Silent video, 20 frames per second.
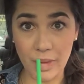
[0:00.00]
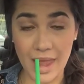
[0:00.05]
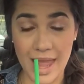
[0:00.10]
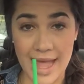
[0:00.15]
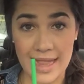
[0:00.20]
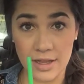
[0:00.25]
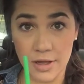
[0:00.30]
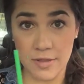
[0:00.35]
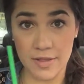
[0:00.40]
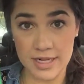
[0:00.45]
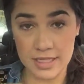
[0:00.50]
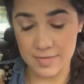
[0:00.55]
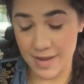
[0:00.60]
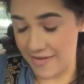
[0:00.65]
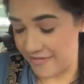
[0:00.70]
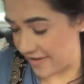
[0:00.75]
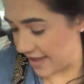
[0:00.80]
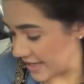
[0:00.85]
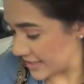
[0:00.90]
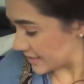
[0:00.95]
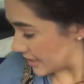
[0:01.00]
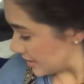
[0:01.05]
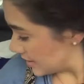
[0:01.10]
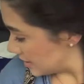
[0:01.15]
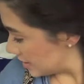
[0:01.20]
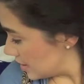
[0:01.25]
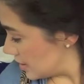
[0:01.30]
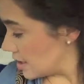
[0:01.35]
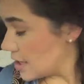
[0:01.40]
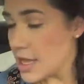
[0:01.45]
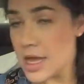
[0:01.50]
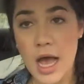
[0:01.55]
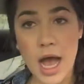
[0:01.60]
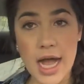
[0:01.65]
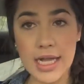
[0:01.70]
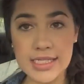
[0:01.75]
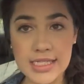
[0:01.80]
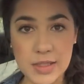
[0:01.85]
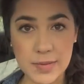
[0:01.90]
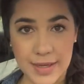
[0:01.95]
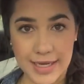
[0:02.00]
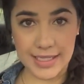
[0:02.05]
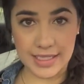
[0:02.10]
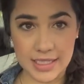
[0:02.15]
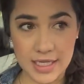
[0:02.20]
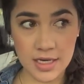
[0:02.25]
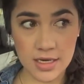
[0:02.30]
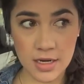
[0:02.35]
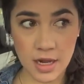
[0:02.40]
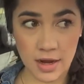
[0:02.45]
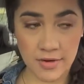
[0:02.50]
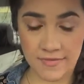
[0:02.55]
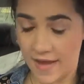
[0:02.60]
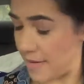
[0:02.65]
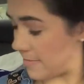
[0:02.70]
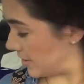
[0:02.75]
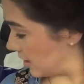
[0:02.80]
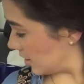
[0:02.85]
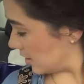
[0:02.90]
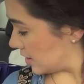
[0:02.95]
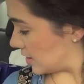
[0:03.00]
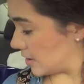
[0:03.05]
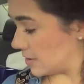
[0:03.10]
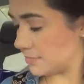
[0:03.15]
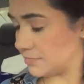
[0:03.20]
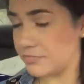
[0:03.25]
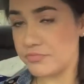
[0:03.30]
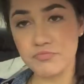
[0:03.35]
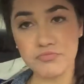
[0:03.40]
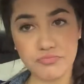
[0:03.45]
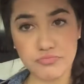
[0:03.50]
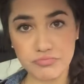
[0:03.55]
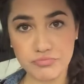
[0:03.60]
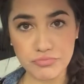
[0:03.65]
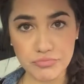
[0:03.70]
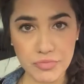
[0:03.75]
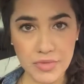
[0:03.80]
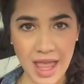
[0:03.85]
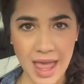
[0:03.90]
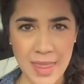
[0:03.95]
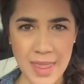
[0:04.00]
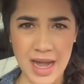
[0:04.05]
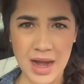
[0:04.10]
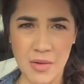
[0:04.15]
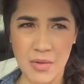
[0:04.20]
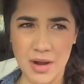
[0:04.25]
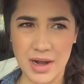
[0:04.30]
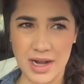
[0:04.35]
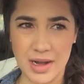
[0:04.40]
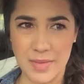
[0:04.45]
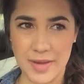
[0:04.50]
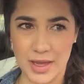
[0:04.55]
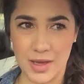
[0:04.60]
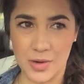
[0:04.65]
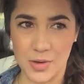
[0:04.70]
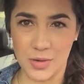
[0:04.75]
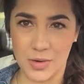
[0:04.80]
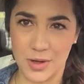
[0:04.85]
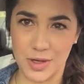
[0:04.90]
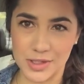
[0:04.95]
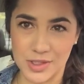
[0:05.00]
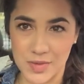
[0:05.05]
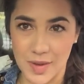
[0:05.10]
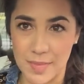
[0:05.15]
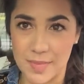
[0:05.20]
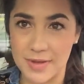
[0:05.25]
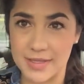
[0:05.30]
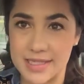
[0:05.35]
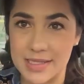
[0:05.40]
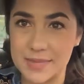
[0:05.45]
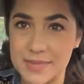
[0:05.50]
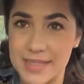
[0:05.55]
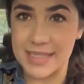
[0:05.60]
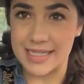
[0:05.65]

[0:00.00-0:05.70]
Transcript: hello, there's my face, unsweetened, non-fat milk. And then I wanted to be cool, so I put some